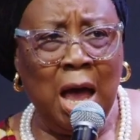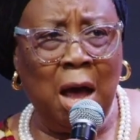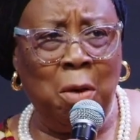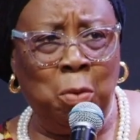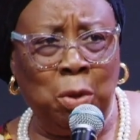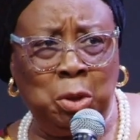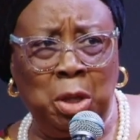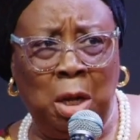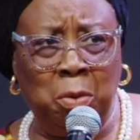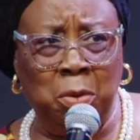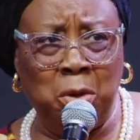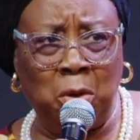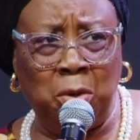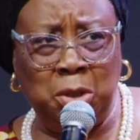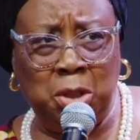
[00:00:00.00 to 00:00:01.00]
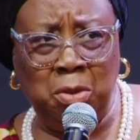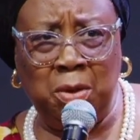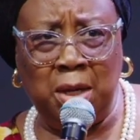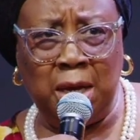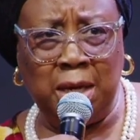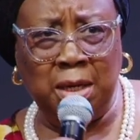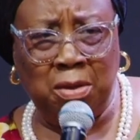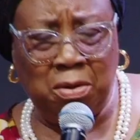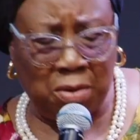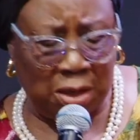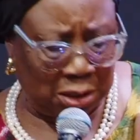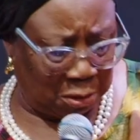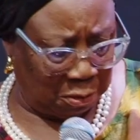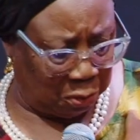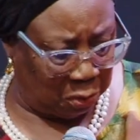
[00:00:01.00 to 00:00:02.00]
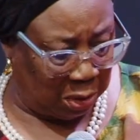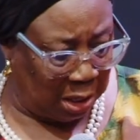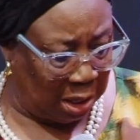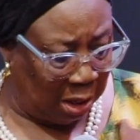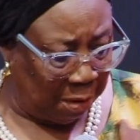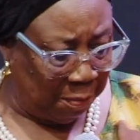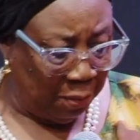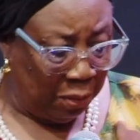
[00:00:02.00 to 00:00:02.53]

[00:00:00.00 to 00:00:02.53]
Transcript: and what you are going to continue learning the rest of today.